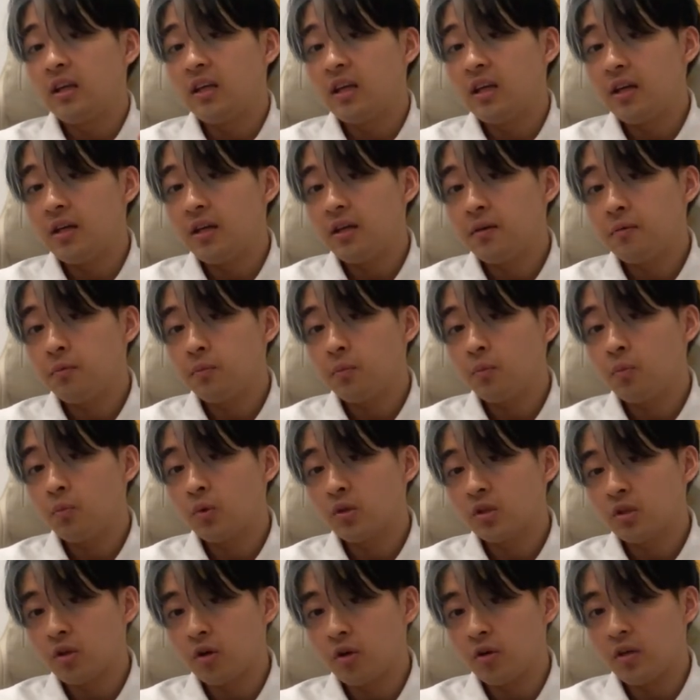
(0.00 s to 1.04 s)
he
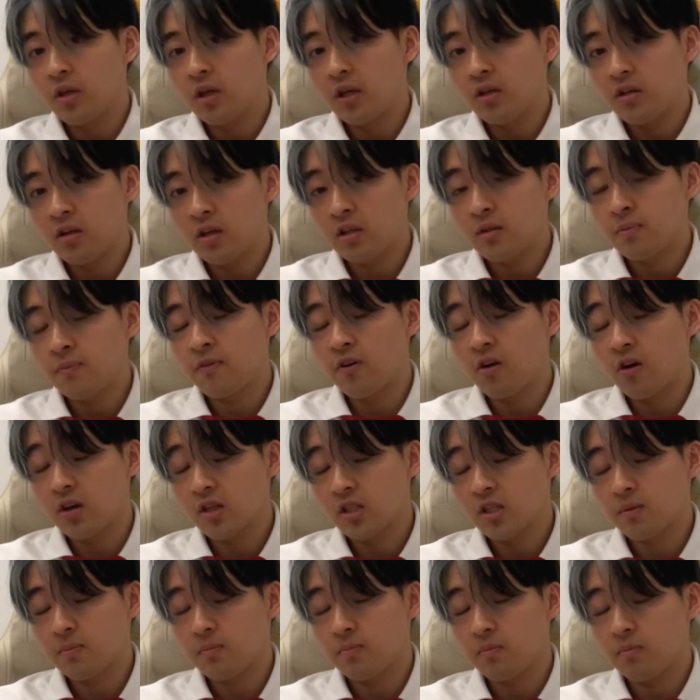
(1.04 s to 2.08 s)
was going into his
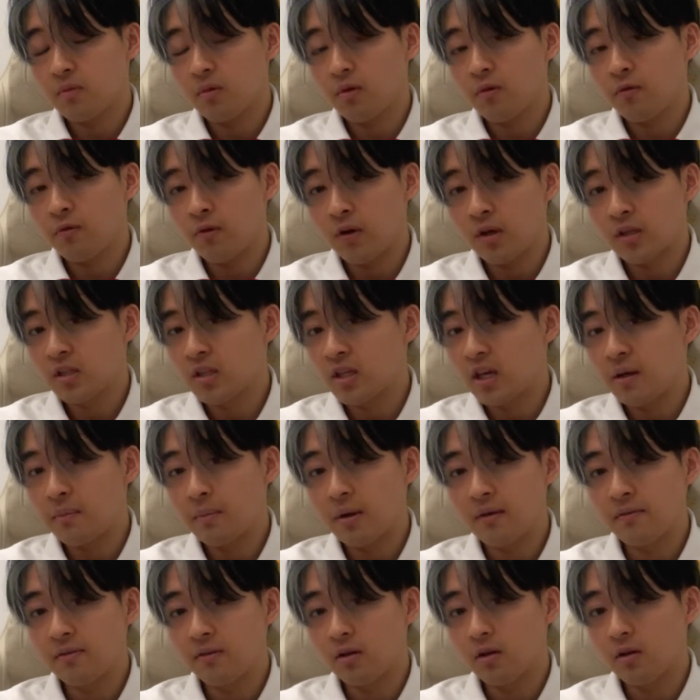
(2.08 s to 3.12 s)
first game
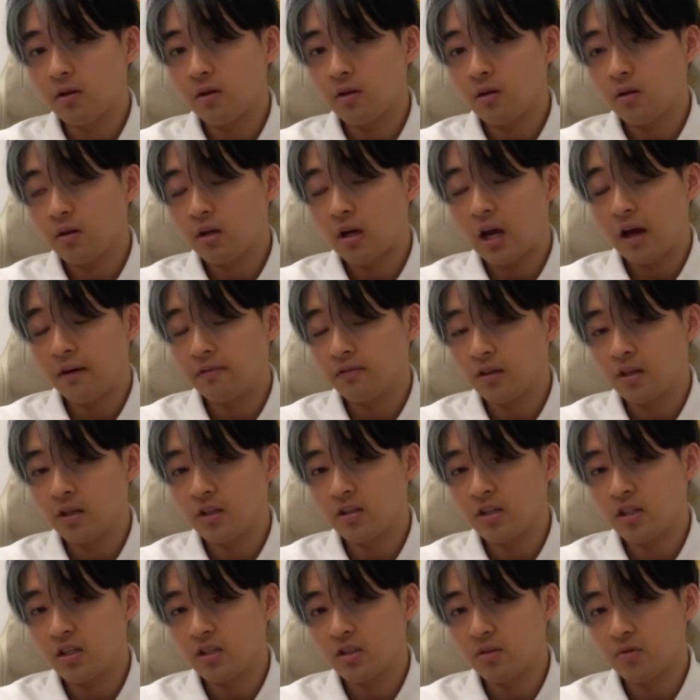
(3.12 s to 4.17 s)
ever after his
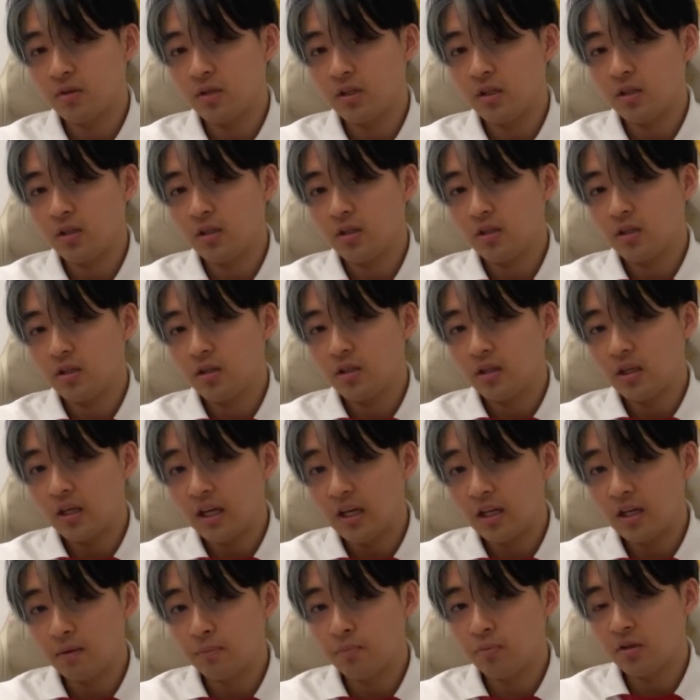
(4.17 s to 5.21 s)
injury
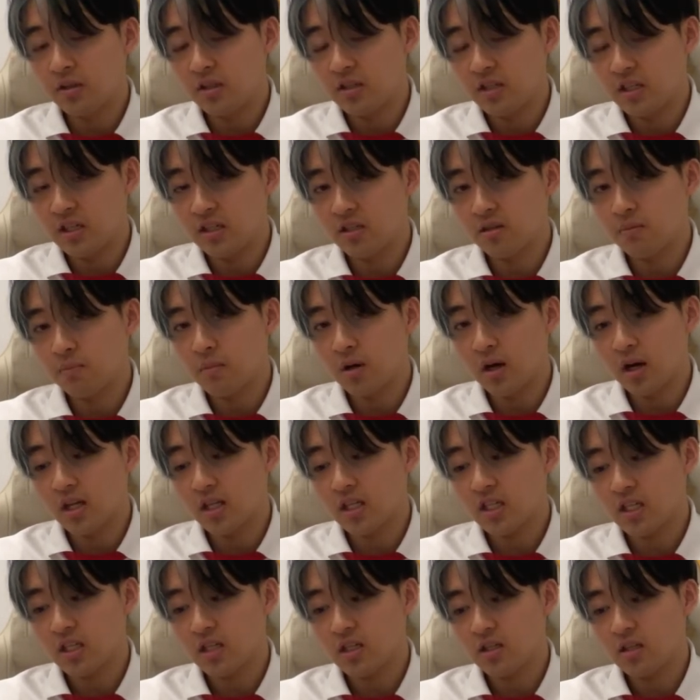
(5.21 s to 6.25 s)
in a preseason
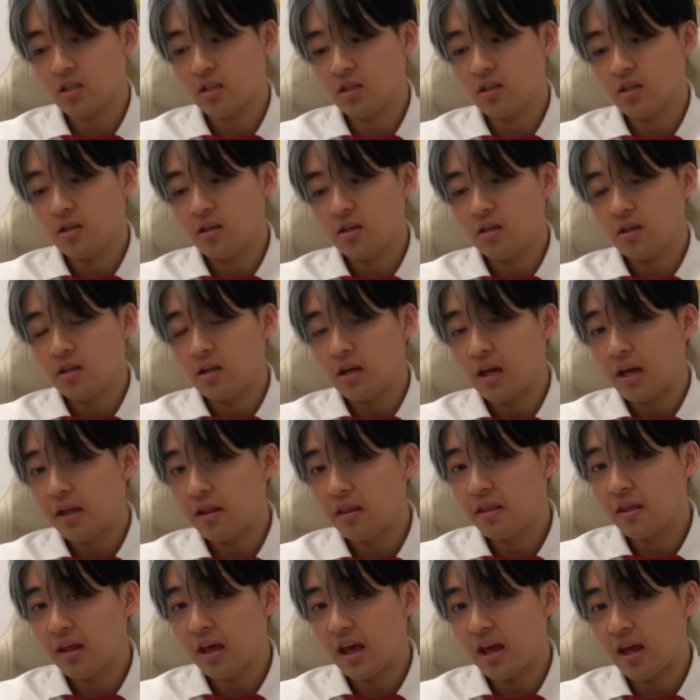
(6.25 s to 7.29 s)
match.
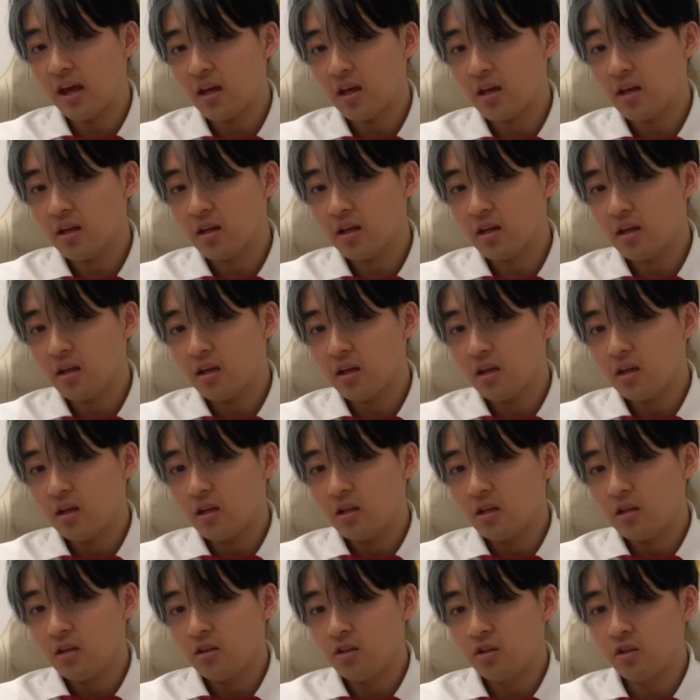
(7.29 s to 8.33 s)
And there,
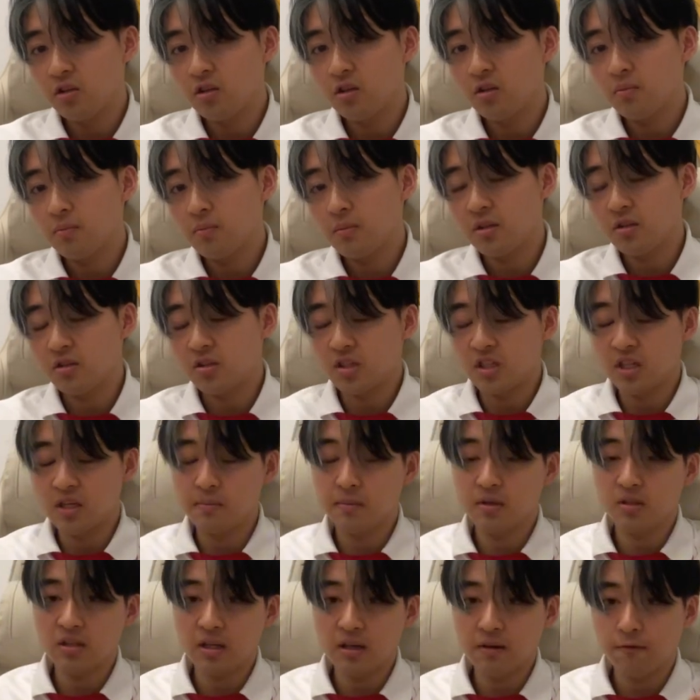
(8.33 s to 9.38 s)
due to
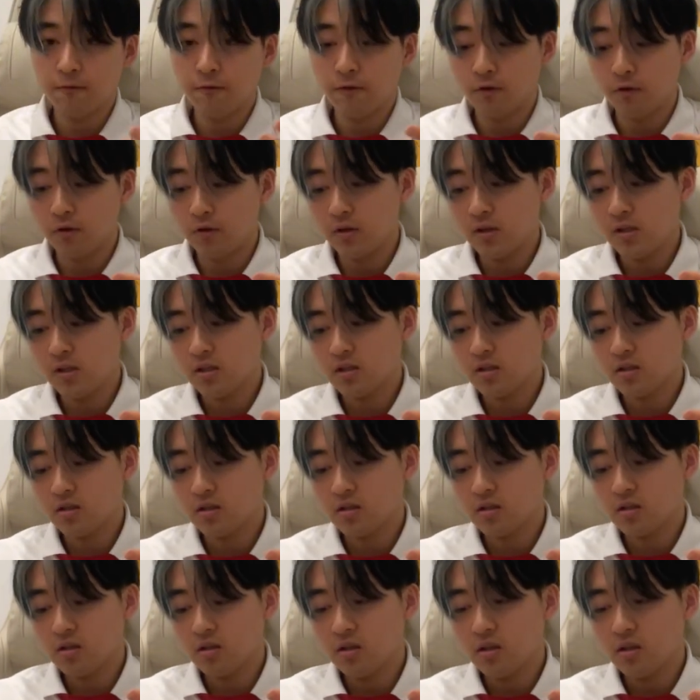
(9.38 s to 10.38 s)
Mizuno's influence,